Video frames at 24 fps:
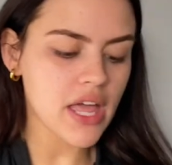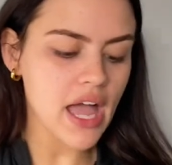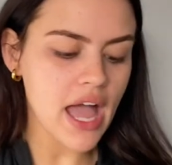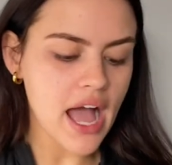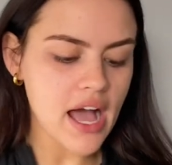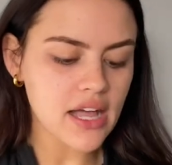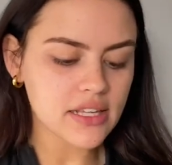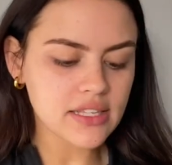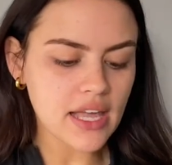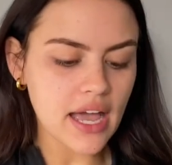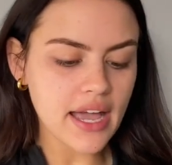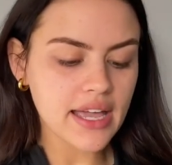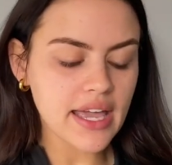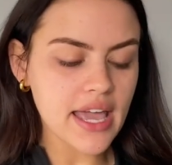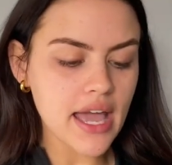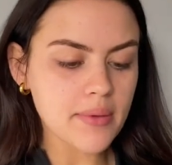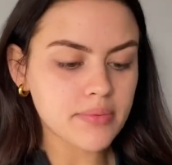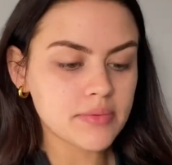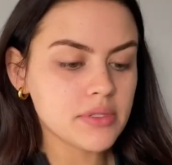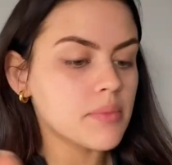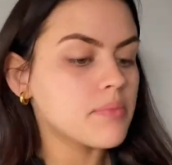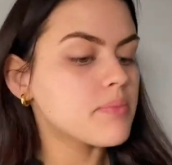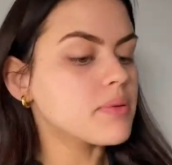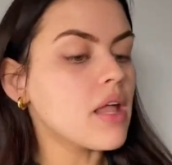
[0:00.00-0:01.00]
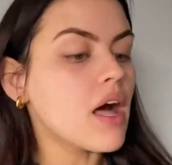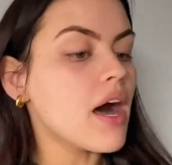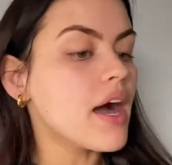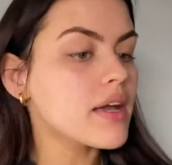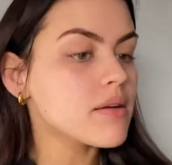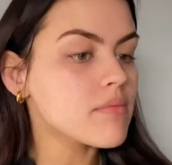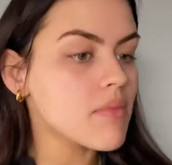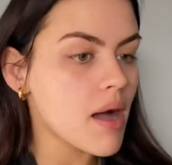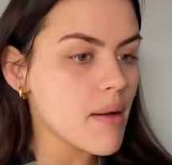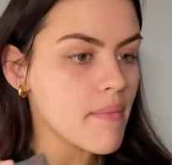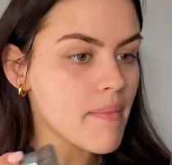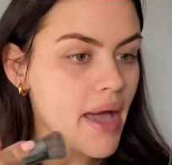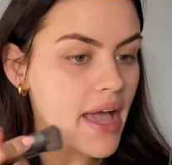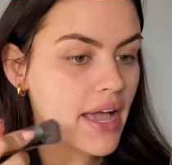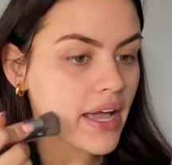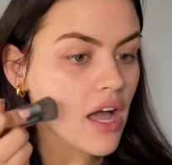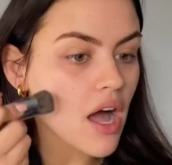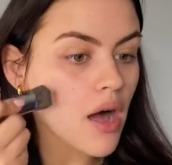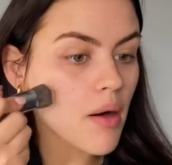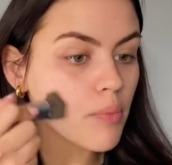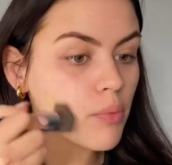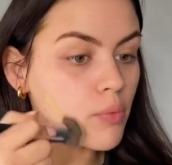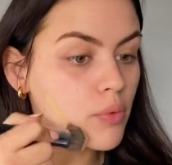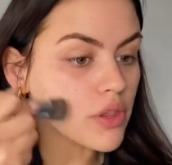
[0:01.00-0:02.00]
house, I kept applying my
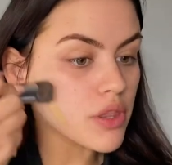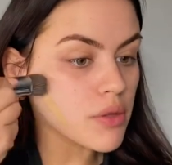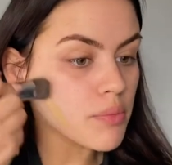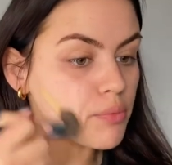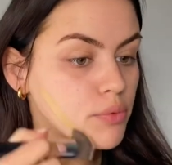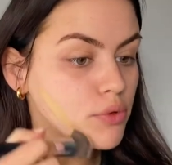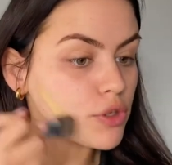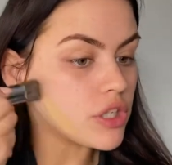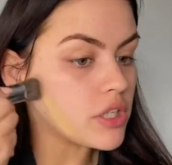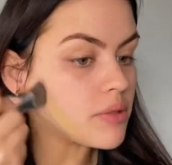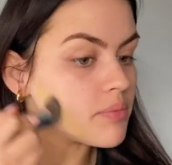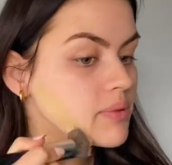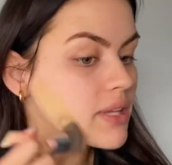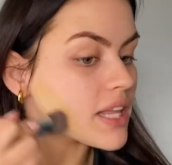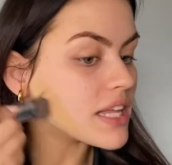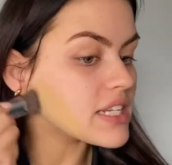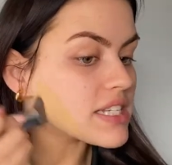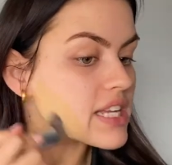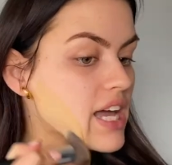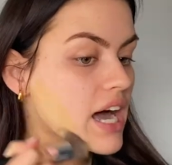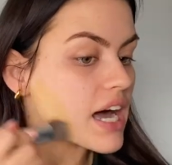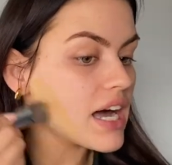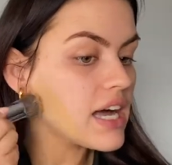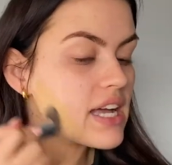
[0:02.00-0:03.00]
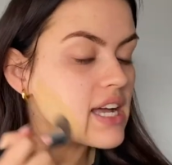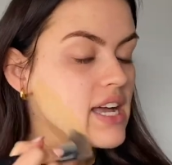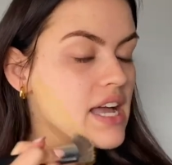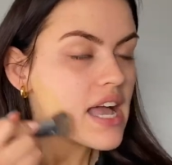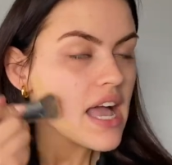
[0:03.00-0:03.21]
makeup with a beauty blender.